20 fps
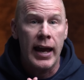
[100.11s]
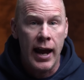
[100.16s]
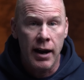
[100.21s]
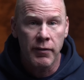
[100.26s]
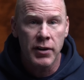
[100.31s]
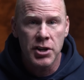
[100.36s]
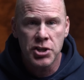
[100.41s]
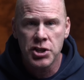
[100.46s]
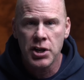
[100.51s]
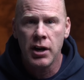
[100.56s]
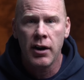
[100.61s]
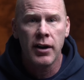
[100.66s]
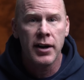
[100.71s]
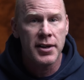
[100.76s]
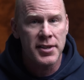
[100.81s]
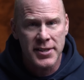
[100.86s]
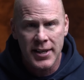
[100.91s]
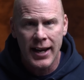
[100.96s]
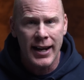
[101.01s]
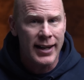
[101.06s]
every share
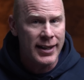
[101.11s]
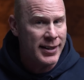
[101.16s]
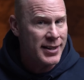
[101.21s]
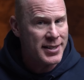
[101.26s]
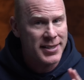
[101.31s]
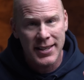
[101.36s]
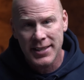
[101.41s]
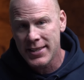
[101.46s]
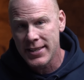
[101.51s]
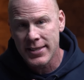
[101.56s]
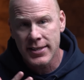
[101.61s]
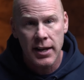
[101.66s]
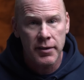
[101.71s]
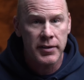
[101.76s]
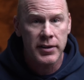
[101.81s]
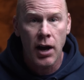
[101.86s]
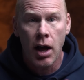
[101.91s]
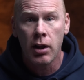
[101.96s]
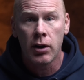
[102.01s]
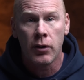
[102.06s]
in sight in the six and seven
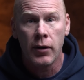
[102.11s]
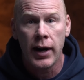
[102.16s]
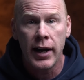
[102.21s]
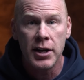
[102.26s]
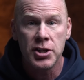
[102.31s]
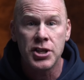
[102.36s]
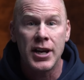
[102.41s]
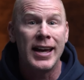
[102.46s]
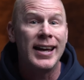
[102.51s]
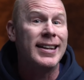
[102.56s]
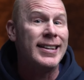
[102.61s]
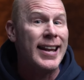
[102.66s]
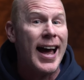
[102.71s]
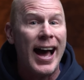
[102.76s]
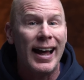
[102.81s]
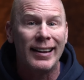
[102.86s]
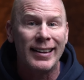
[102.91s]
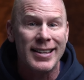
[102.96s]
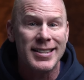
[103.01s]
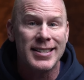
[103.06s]
dollar range and
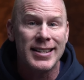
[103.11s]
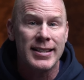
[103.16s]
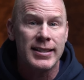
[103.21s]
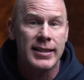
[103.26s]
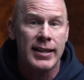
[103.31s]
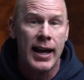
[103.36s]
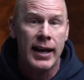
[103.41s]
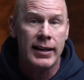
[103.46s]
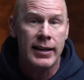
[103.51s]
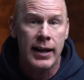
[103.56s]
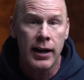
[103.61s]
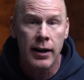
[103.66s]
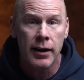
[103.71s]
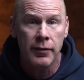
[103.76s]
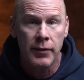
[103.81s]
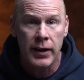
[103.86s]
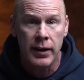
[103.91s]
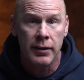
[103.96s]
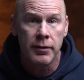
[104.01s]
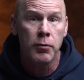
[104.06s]
not listening to that
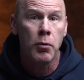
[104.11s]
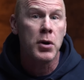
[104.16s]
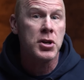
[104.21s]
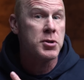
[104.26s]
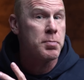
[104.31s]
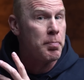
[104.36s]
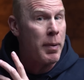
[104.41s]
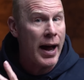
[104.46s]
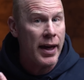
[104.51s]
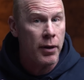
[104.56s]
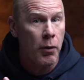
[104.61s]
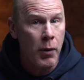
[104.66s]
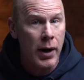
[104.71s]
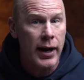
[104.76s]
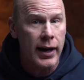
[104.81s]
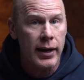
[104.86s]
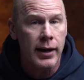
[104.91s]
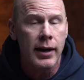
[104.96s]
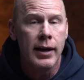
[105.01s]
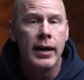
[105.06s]
narrative, which by the
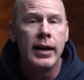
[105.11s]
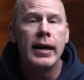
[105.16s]
way,